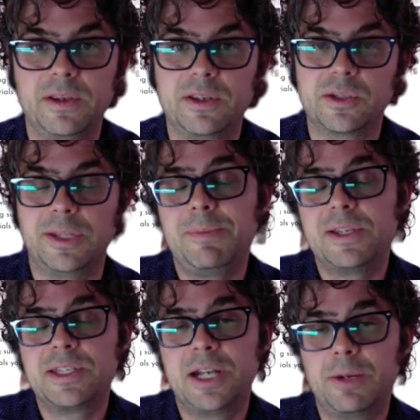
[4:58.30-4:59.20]
So with that being
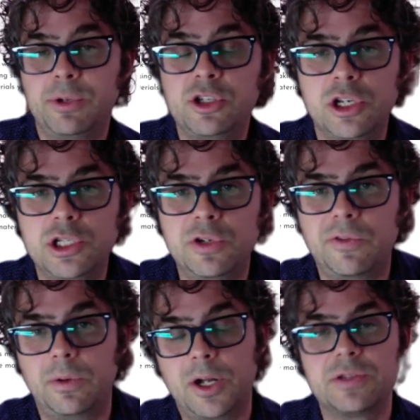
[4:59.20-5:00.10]
said, I appreciate you
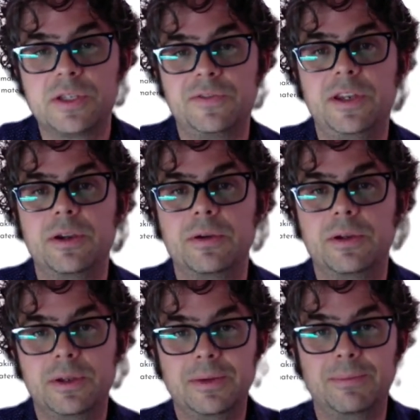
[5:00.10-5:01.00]
for watching this video.
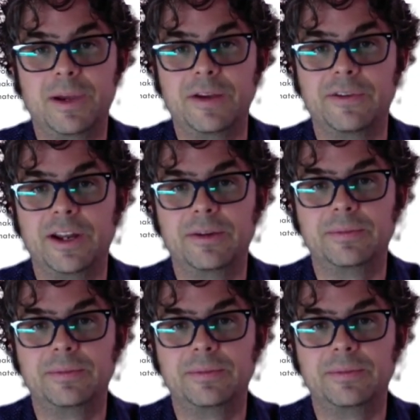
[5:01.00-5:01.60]
Bye for now.